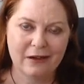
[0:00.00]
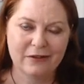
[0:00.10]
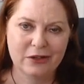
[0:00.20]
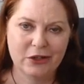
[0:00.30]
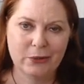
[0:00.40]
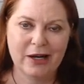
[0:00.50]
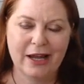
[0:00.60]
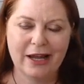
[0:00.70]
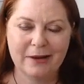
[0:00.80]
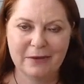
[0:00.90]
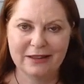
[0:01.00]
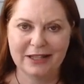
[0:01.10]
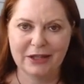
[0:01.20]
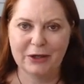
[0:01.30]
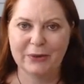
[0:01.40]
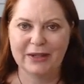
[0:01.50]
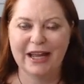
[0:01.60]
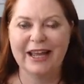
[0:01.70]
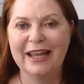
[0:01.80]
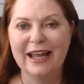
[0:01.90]
Q&A, monthly
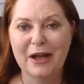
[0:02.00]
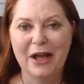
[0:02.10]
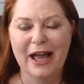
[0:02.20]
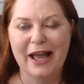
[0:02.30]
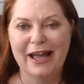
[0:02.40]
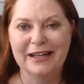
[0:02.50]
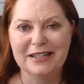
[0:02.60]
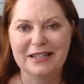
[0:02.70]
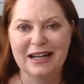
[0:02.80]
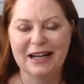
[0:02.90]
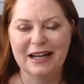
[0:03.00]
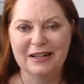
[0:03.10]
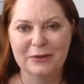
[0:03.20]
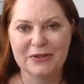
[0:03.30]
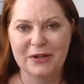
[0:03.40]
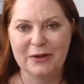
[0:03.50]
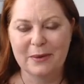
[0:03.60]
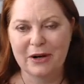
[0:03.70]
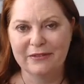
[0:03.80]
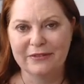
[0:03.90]
Q&A, and also a
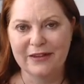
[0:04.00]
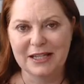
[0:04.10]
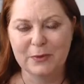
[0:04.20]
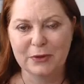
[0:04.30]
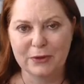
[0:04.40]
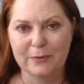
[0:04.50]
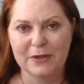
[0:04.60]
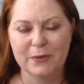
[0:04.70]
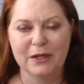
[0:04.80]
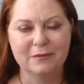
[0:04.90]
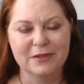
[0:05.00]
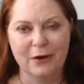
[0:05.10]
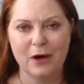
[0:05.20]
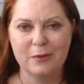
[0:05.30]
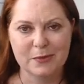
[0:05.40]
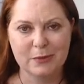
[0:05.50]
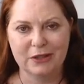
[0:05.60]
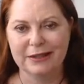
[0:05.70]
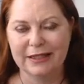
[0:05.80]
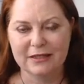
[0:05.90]
private Facebook group as well. So I'll just put a
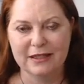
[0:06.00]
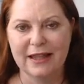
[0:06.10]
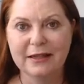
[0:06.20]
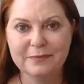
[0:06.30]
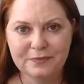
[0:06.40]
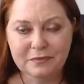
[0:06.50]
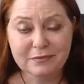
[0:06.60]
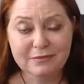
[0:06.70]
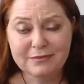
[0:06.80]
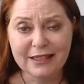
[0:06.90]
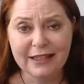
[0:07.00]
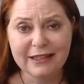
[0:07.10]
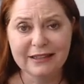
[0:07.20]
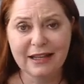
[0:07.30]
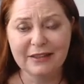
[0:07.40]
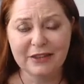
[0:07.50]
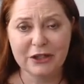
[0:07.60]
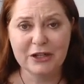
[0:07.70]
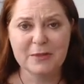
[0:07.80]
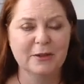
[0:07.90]
link to that in the
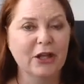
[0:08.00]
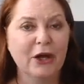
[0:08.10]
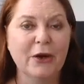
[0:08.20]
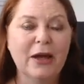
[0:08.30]
notes below.